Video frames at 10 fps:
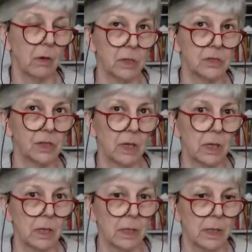
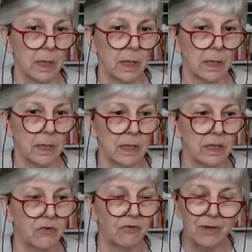writer
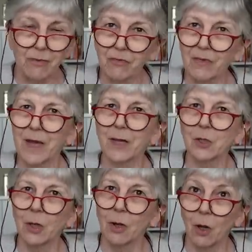is, in
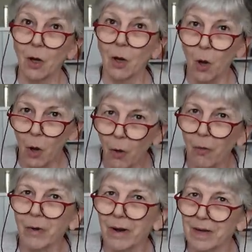fact, a
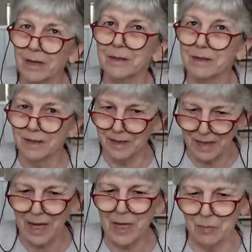horror
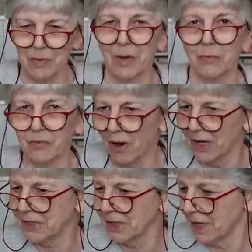game
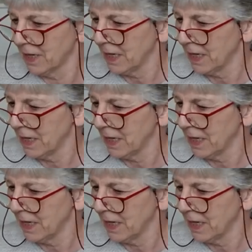writer.